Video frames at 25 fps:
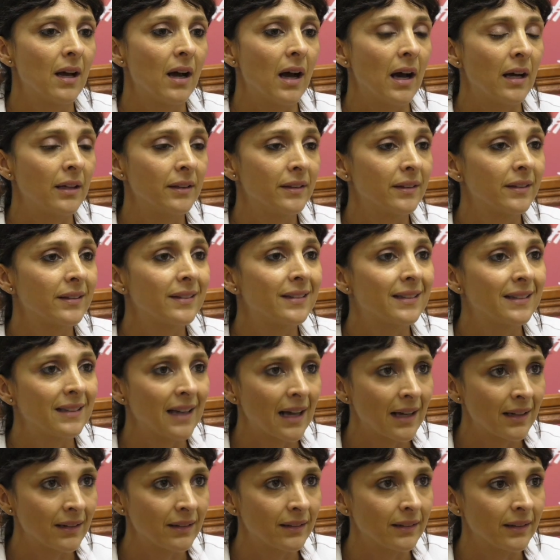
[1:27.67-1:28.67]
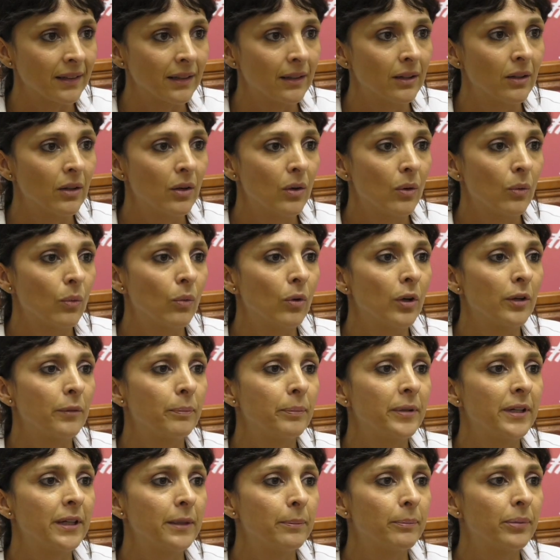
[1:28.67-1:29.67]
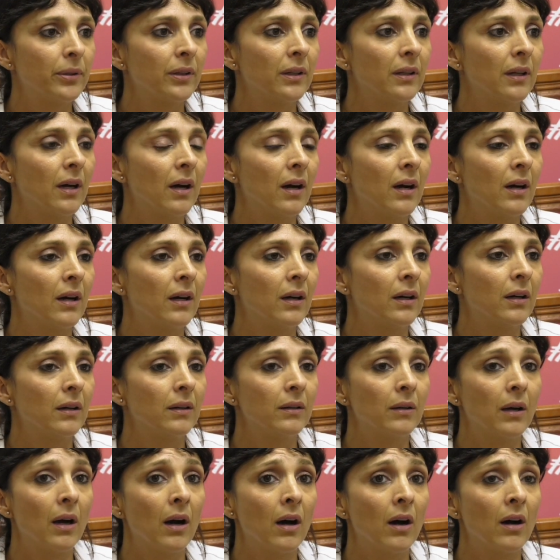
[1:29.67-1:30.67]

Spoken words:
understanding what people are